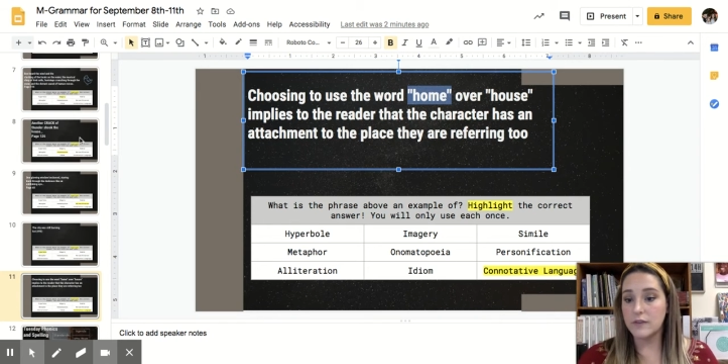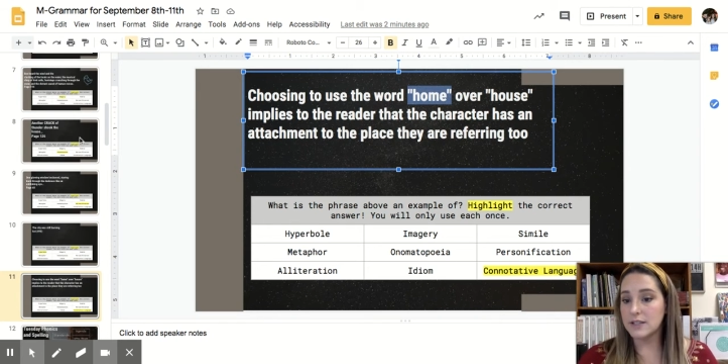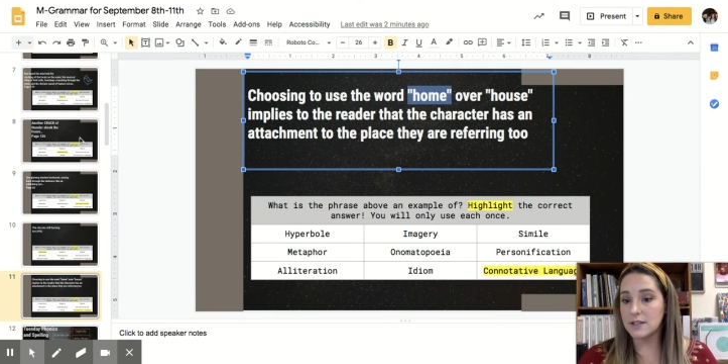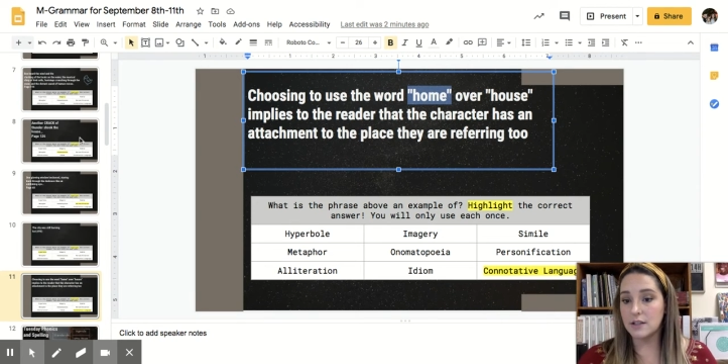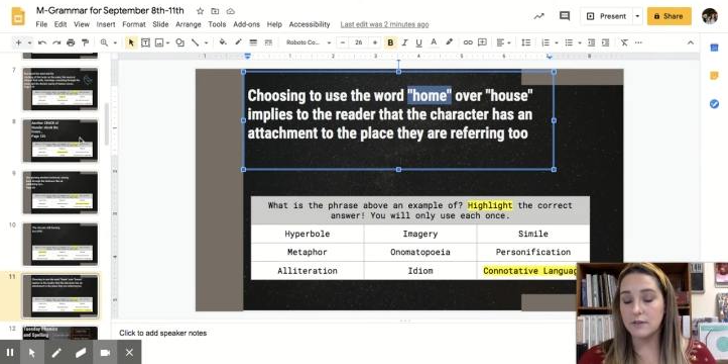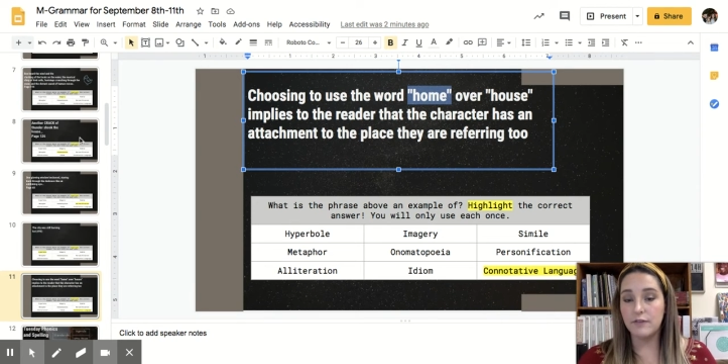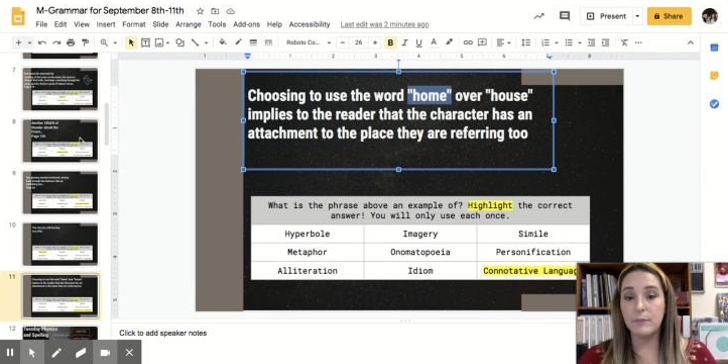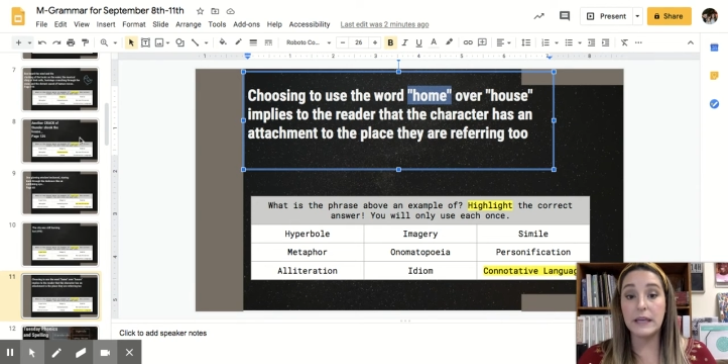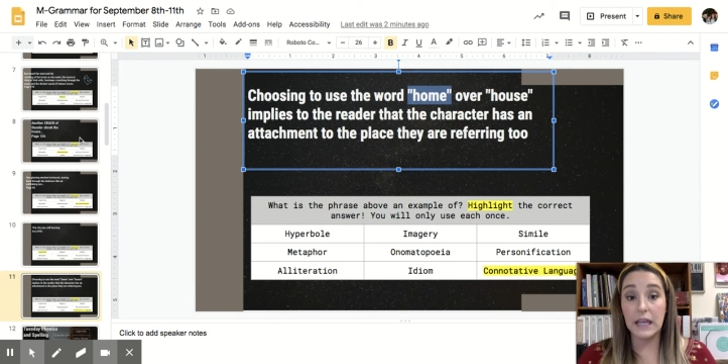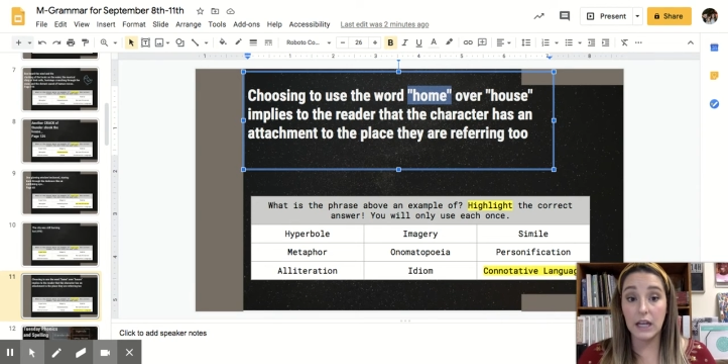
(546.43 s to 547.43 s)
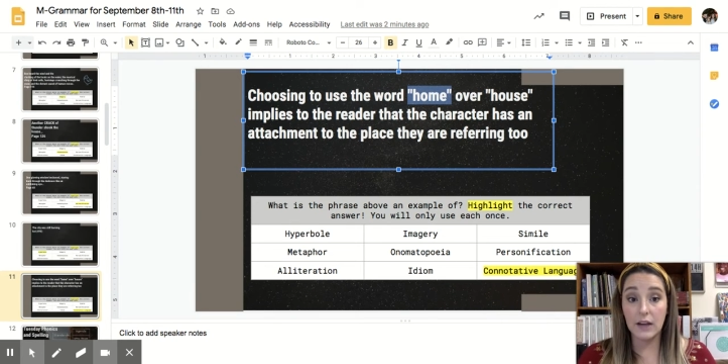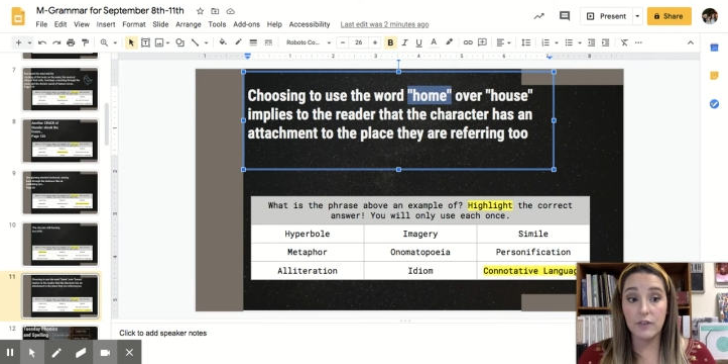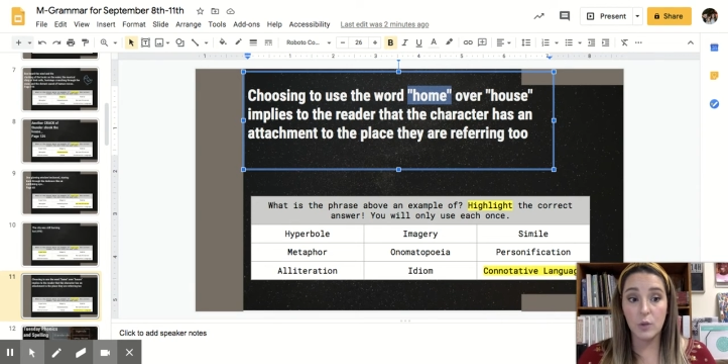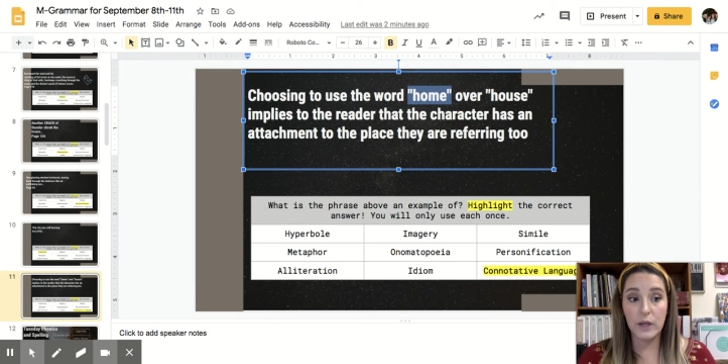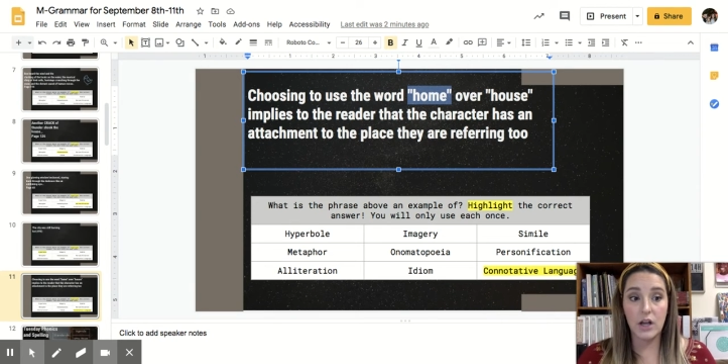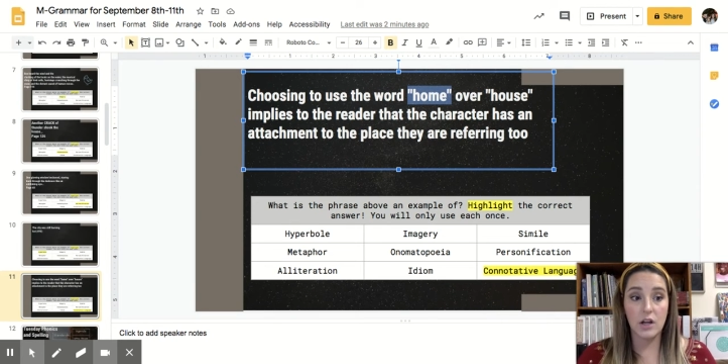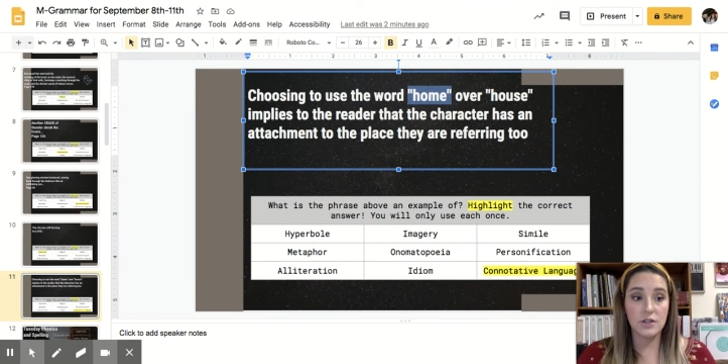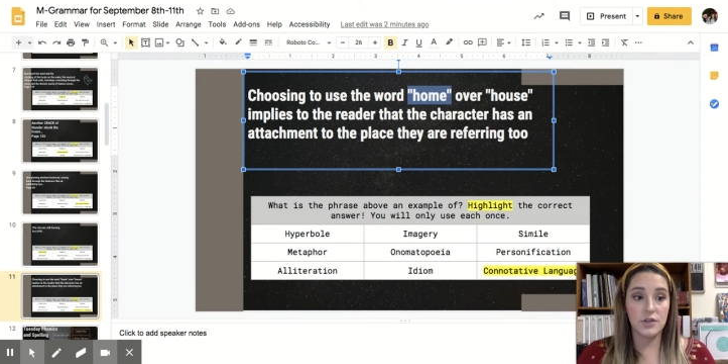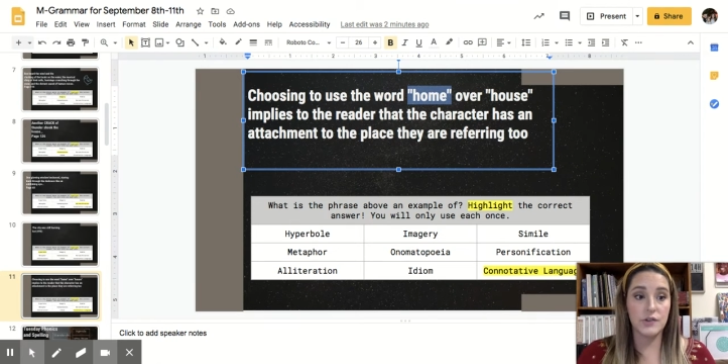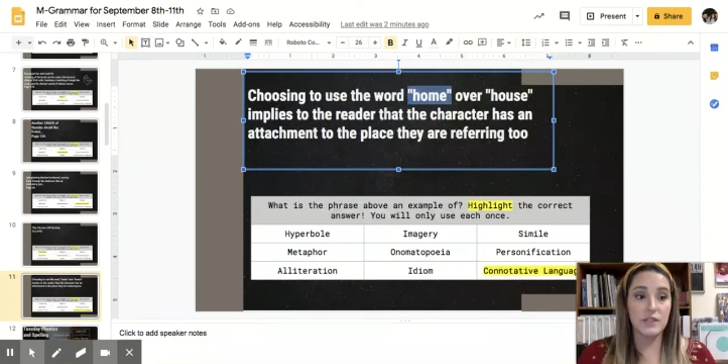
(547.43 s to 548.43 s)
This is the beginning of the week
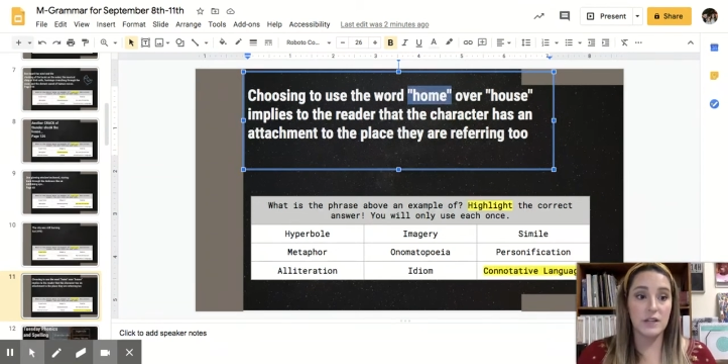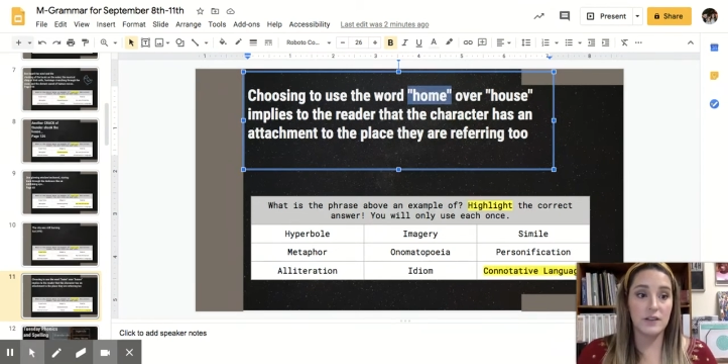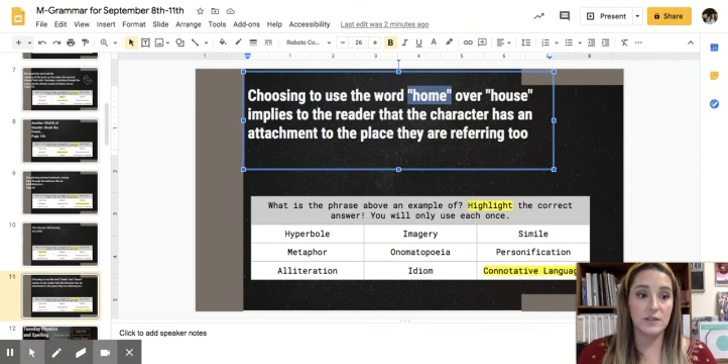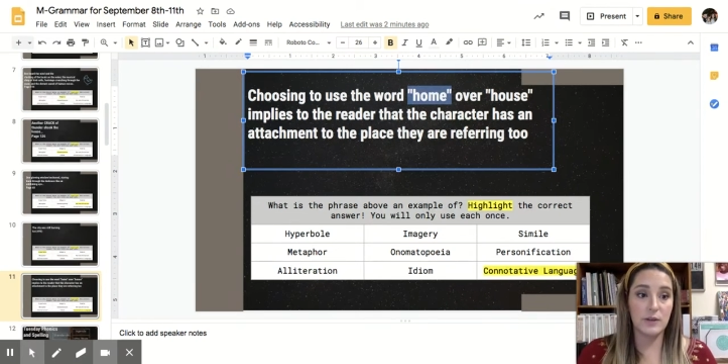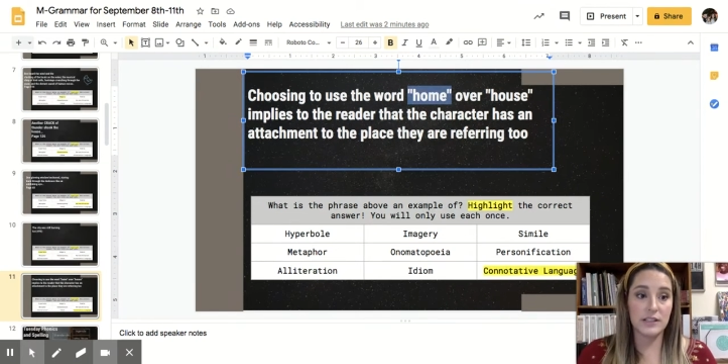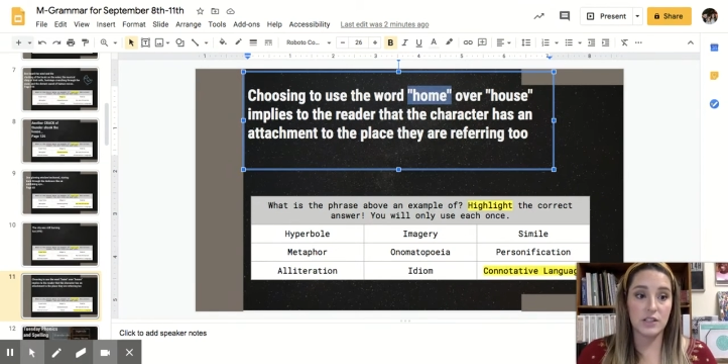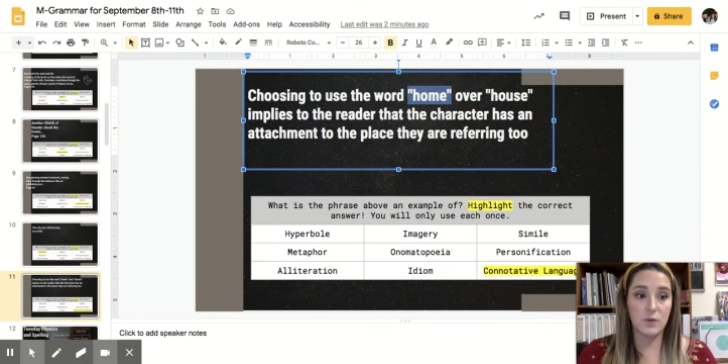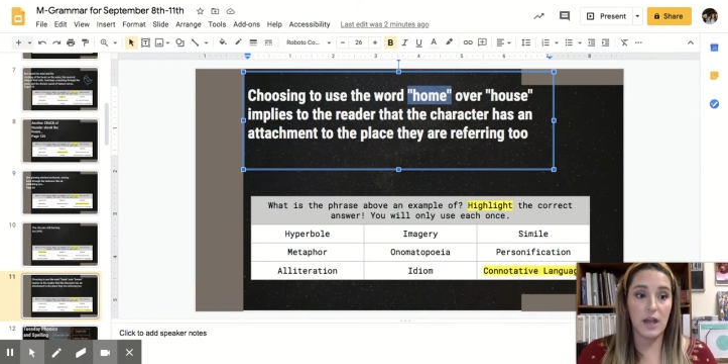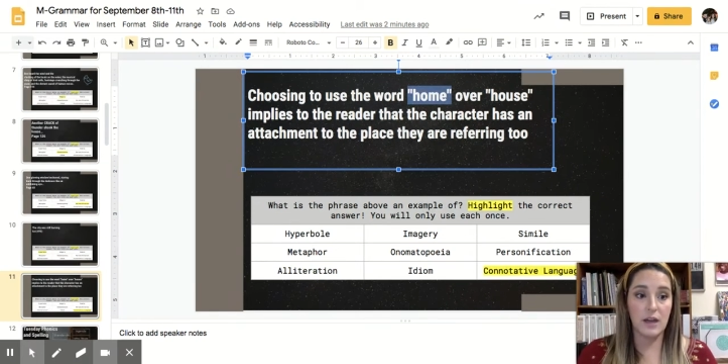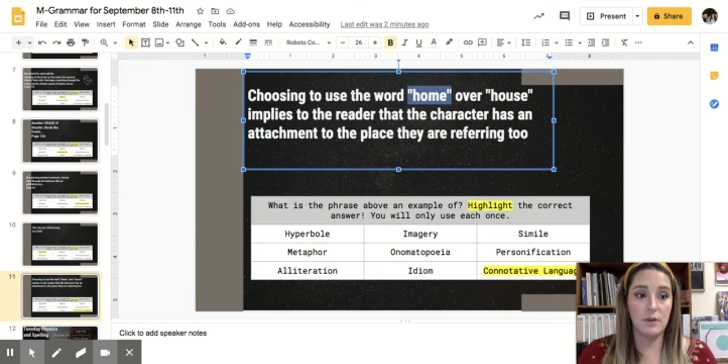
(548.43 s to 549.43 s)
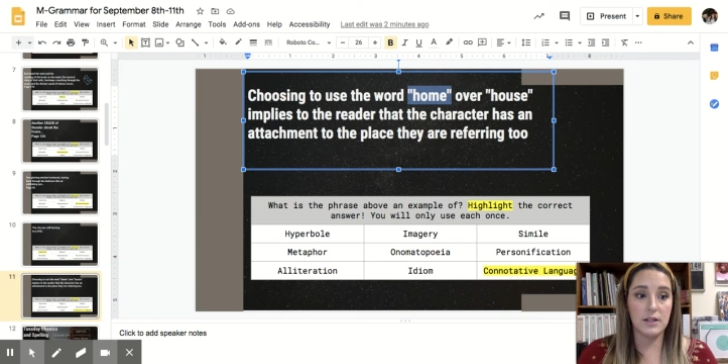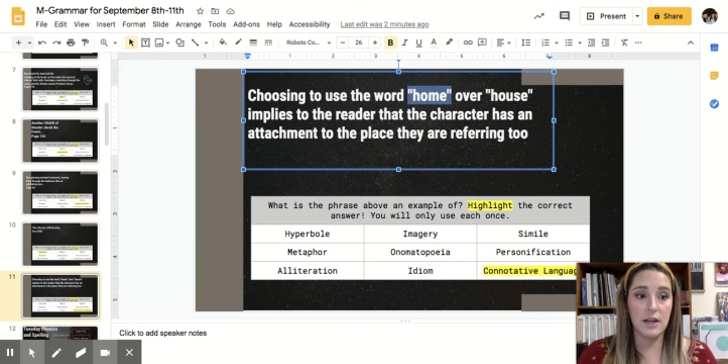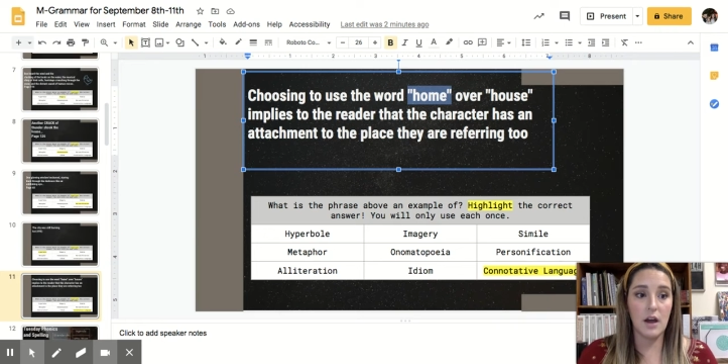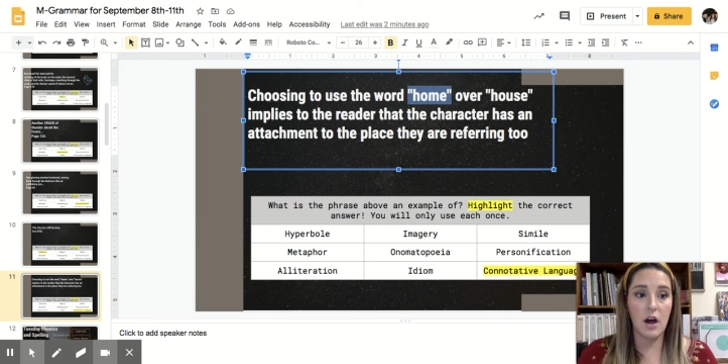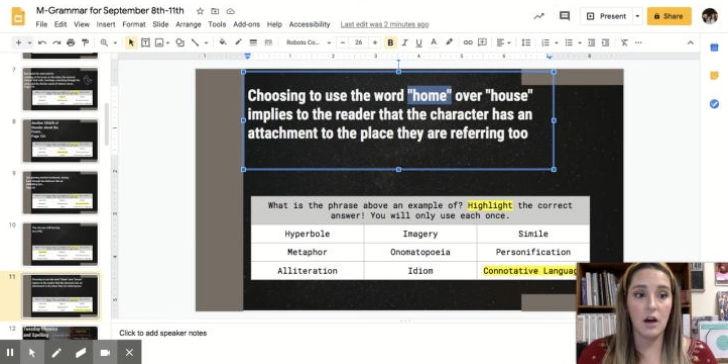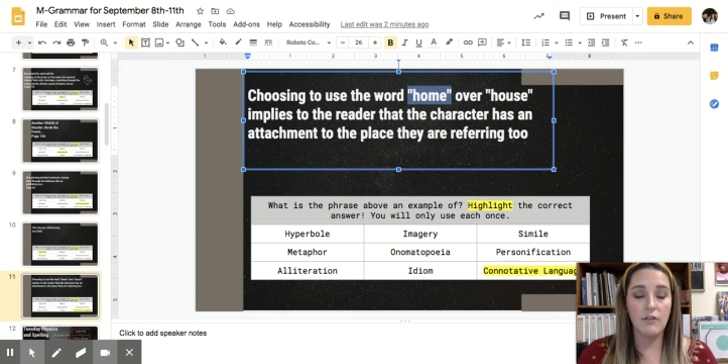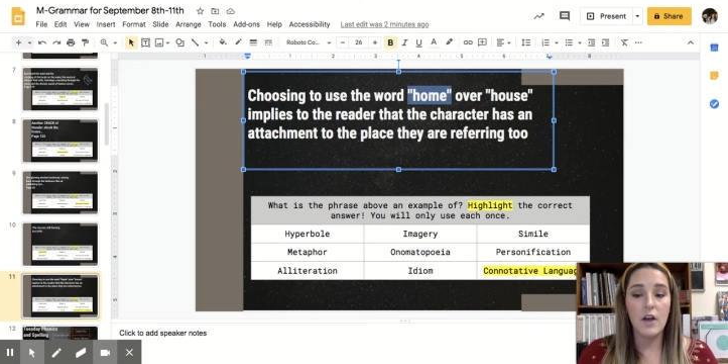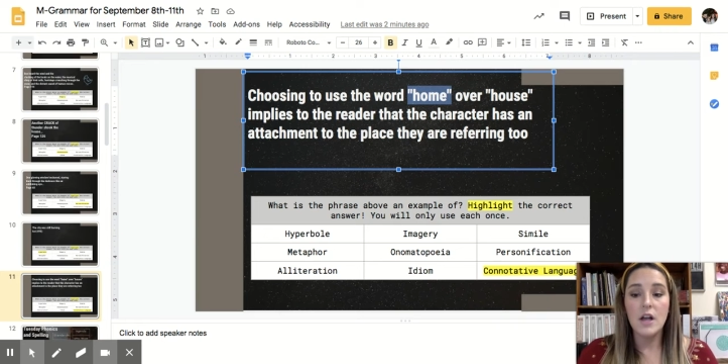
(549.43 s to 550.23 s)
on Tuesday this week since we had Monday off.